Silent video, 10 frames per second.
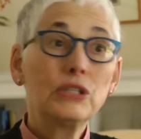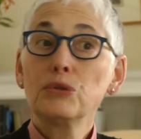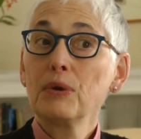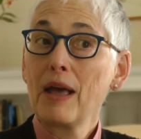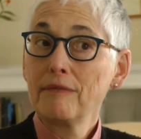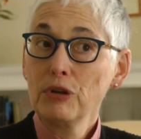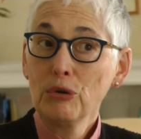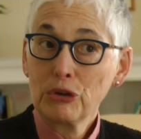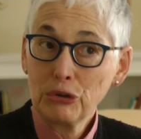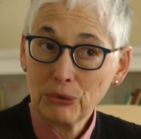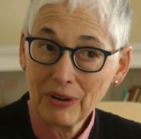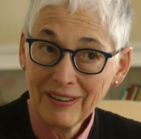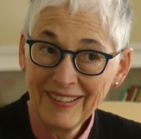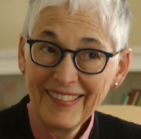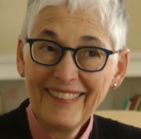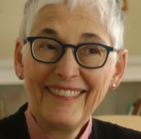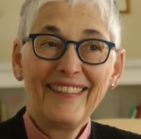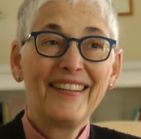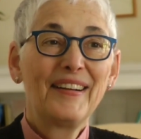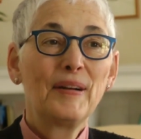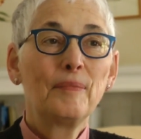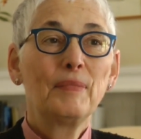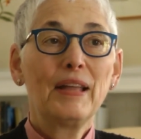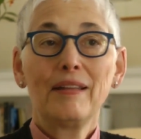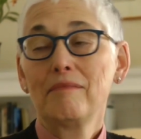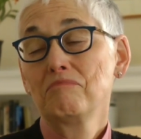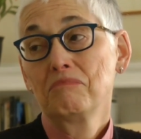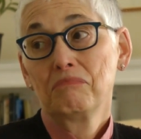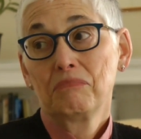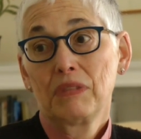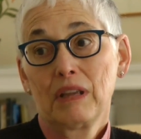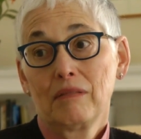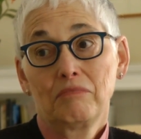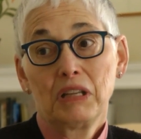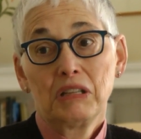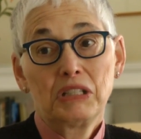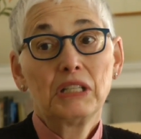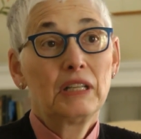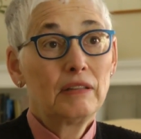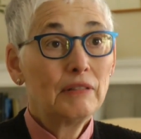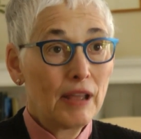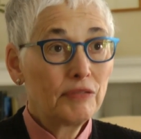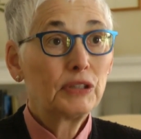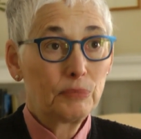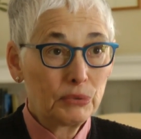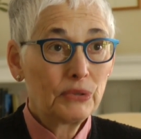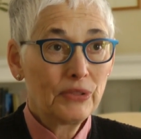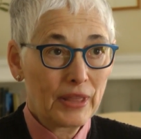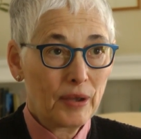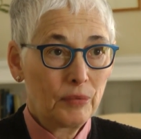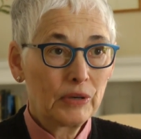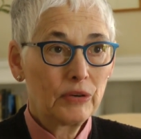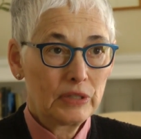since we have no cure, um, the, it's inevitable that we're